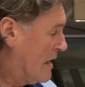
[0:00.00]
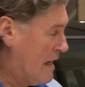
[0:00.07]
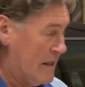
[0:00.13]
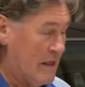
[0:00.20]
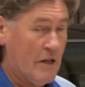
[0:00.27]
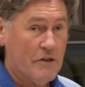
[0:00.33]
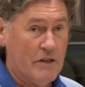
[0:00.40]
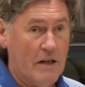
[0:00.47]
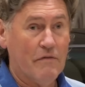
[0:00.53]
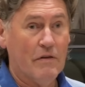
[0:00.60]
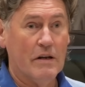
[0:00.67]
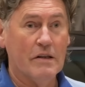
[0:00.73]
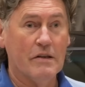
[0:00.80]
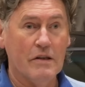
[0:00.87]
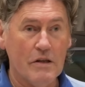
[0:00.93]
and that's
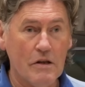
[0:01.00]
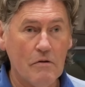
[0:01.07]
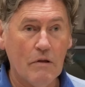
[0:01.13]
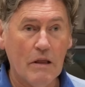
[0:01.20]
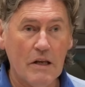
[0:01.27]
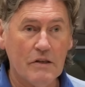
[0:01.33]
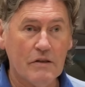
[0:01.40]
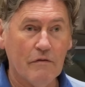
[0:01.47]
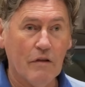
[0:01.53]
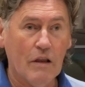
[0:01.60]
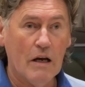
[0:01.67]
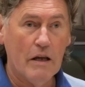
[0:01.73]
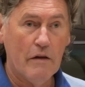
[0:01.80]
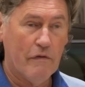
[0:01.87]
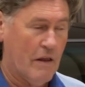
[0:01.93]
given it a new lease of
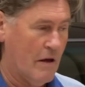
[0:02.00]
life.